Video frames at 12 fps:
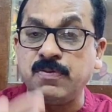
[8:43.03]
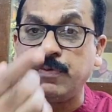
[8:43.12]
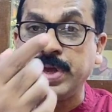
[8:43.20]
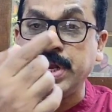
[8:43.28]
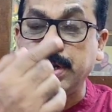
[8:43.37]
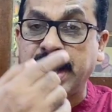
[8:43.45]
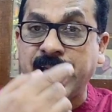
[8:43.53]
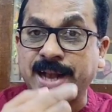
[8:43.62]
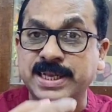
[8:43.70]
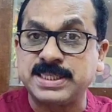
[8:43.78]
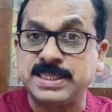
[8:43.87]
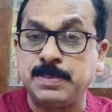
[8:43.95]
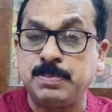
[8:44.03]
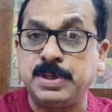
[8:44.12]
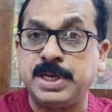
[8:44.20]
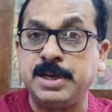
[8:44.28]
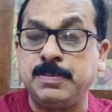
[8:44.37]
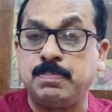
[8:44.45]
when
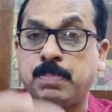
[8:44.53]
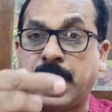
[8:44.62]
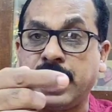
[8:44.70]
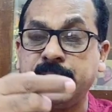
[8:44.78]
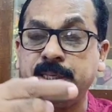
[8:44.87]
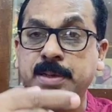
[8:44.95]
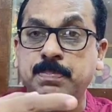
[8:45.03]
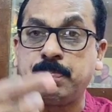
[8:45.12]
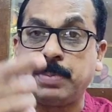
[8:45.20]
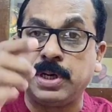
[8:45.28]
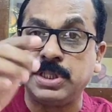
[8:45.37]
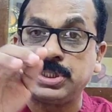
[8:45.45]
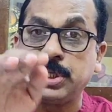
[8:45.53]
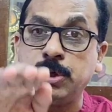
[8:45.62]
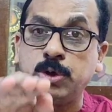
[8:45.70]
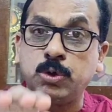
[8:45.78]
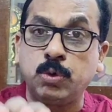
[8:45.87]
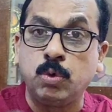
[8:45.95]
accepted by the
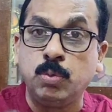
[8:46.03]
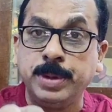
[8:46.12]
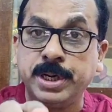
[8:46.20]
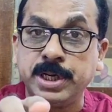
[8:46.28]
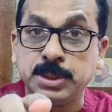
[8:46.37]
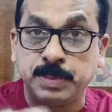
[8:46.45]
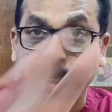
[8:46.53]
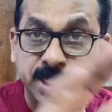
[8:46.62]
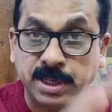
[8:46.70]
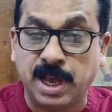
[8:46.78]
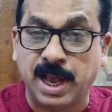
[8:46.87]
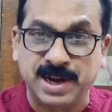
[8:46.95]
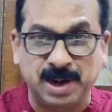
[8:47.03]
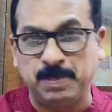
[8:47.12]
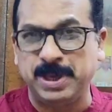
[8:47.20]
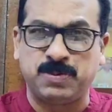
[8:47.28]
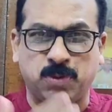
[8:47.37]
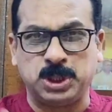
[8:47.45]
person to whom it is made. I'll
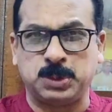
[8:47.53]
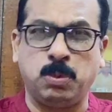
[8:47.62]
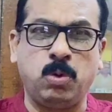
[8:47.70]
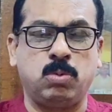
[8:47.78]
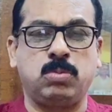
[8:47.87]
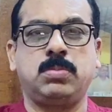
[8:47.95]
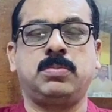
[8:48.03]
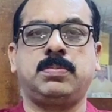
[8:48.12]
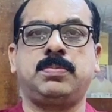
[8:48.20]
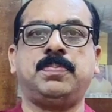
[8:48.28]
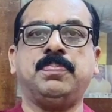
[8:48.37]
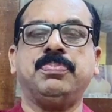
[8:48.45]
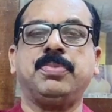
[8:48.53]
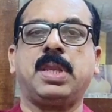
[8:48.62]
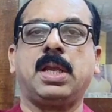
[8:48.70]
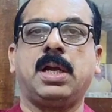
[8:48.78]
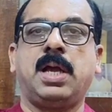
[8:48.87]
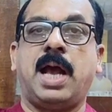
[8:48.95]
repeat once more,
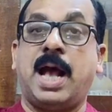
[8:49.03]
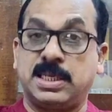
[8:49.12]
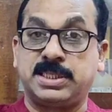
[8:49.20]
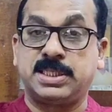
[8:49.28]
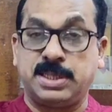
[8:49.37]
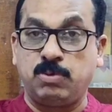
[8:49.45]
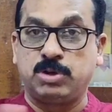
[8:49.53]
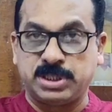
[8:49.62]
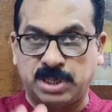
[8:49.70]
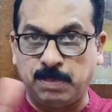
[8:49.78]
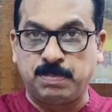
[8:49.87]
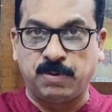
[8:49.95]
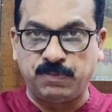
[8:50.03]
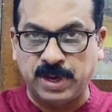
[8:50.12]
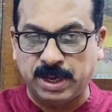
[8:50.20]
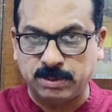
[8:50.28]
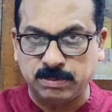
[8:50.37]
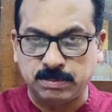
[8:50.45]
as there was a slip of
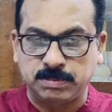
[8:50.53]
tongue.